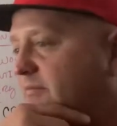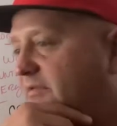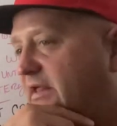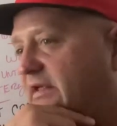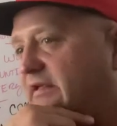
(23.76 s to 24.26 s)

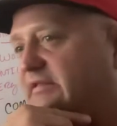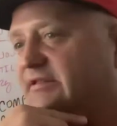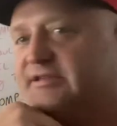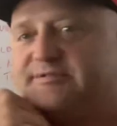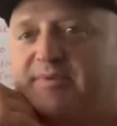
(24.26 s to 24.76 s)
thinking
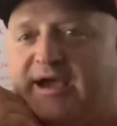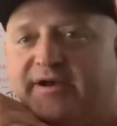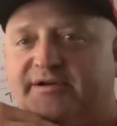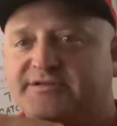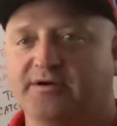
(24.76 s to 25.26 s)
that these
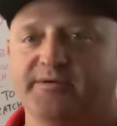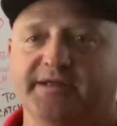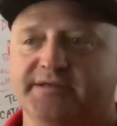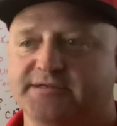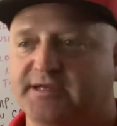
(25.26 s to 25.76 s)
batteries
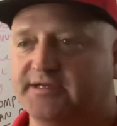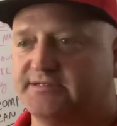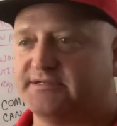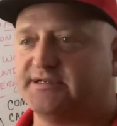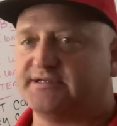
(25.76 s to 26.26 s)
already
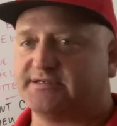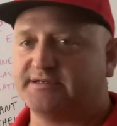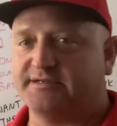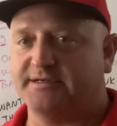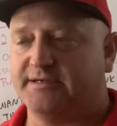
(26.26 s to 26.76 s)

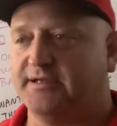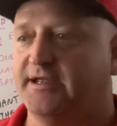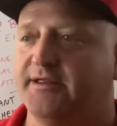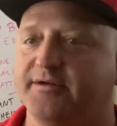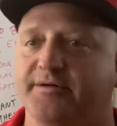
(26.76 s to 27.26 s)
exist
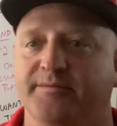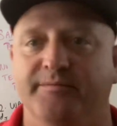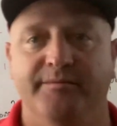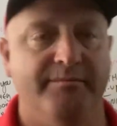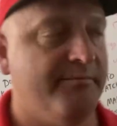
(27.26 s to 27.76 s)
and they're
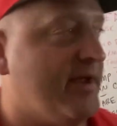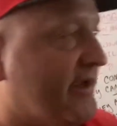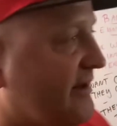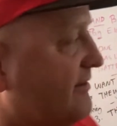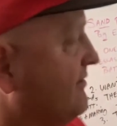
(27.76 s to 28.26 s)

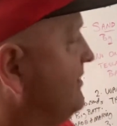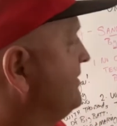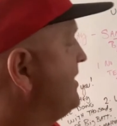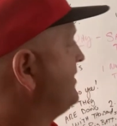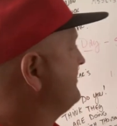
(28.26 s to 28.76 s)
making a
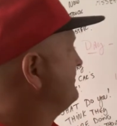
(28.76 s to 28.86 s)
lot of